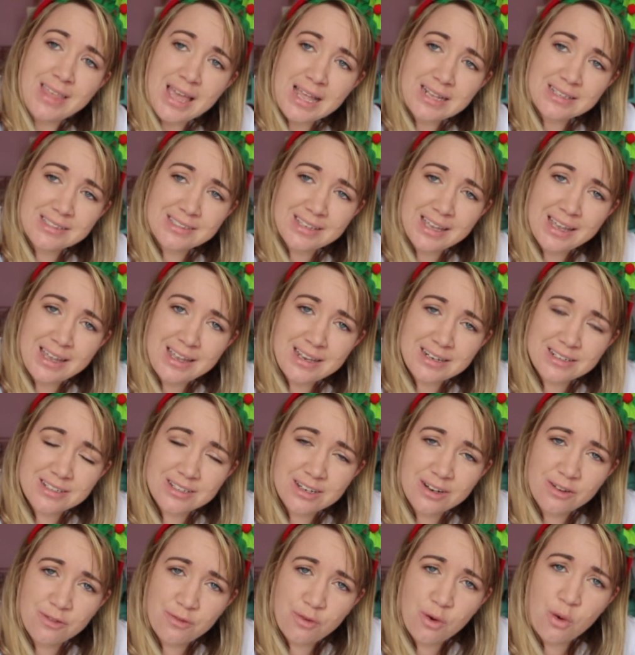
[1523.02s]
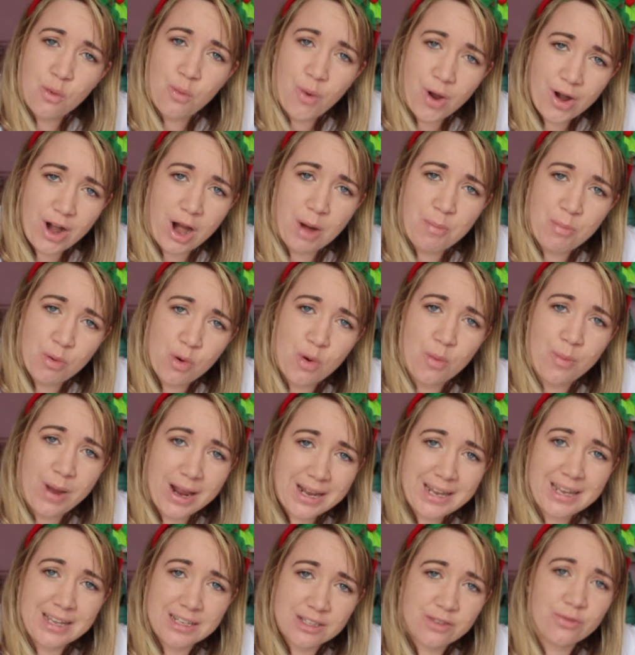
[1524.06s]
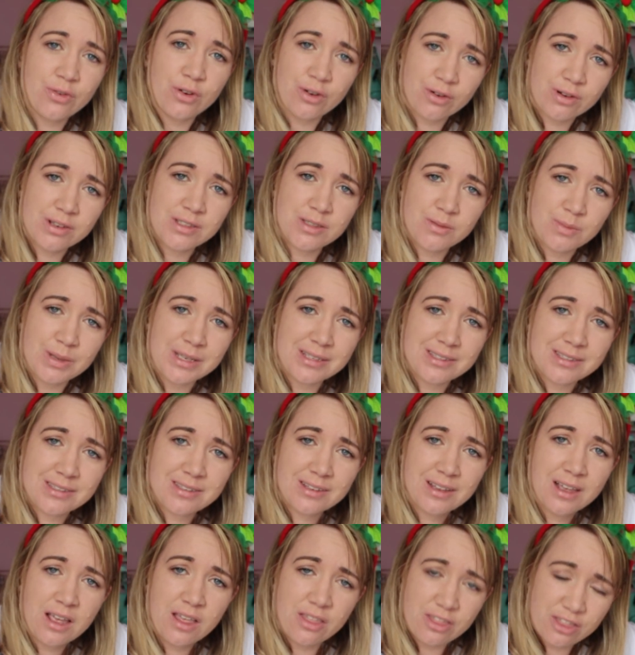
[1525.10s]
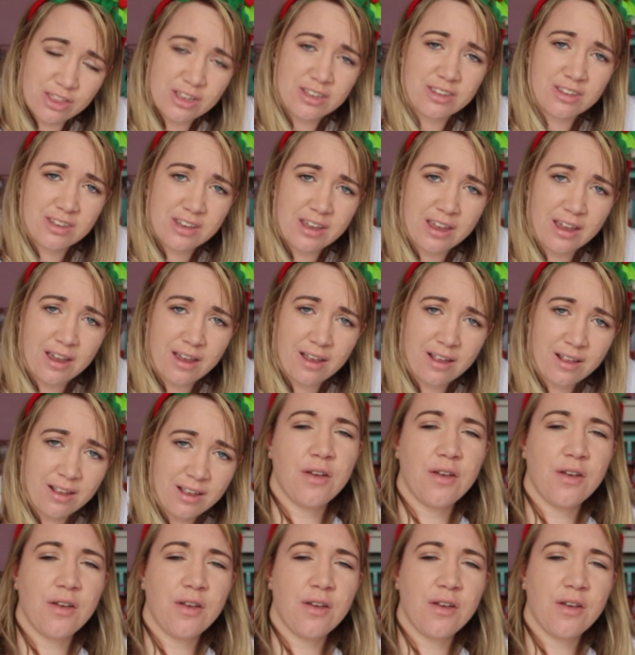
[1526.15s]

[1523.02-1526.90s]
That's it for what I bought my kids for Christmas this year.